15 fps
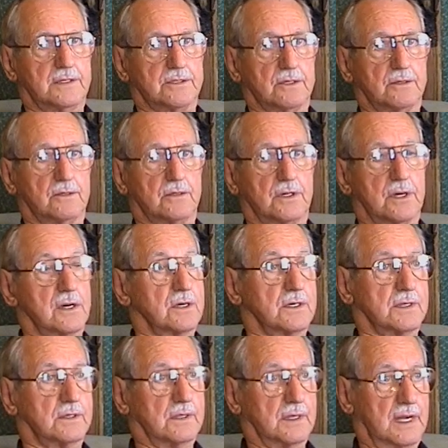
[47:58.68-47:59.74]
So
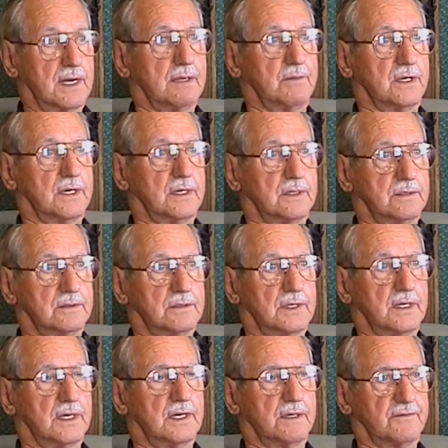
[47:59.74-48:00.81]
Colonel let him go,
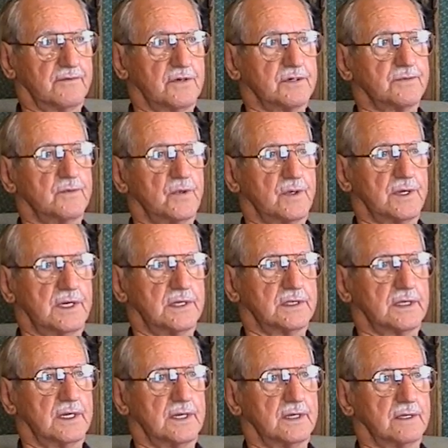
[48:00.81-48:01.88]
and then the first morning he's
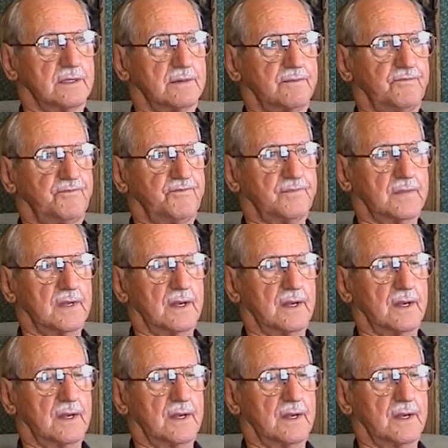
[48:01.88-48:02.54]
killed. Mm -hmm.